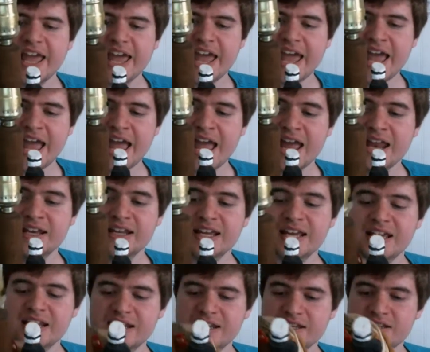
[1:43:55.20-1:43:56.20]
And
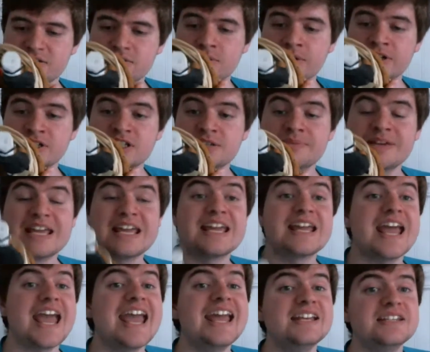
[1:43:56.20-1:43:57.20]
it is going to
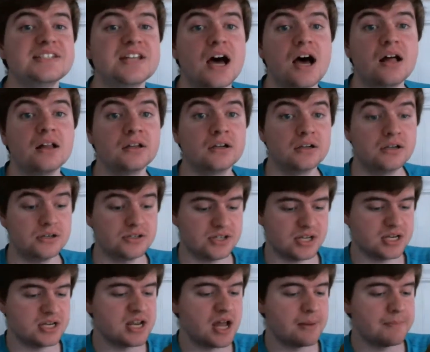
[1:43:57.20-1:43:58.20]
be
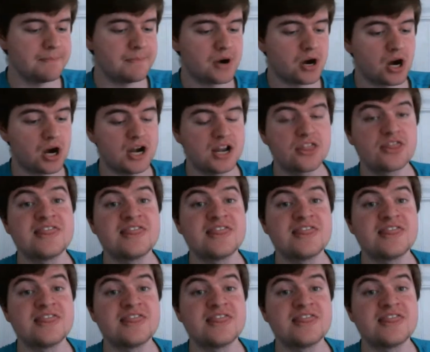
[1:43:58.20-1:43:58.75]
$8, number